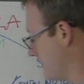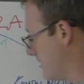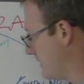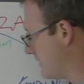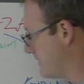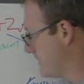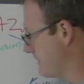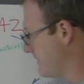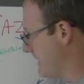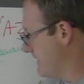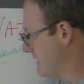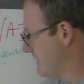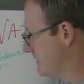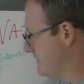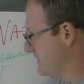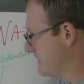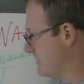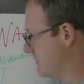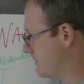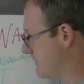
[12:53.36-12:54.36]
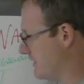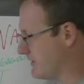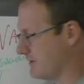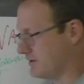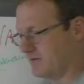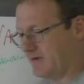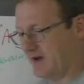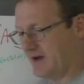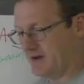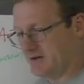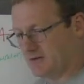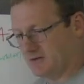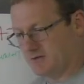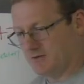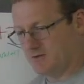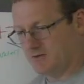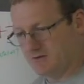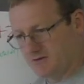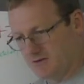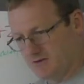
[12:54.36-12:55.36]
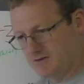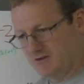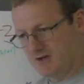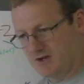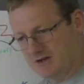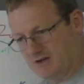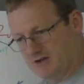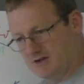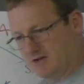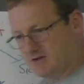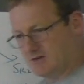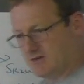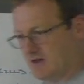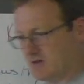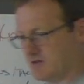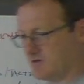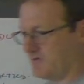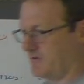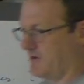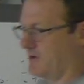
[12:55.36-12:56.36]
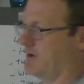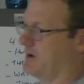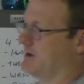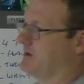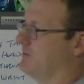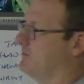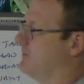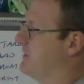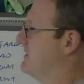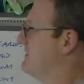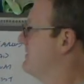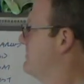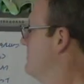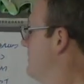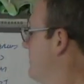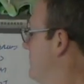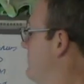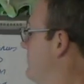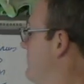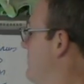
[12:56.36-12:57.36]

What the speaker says: operating on this model of how to do these techniques, that's fine. But it's not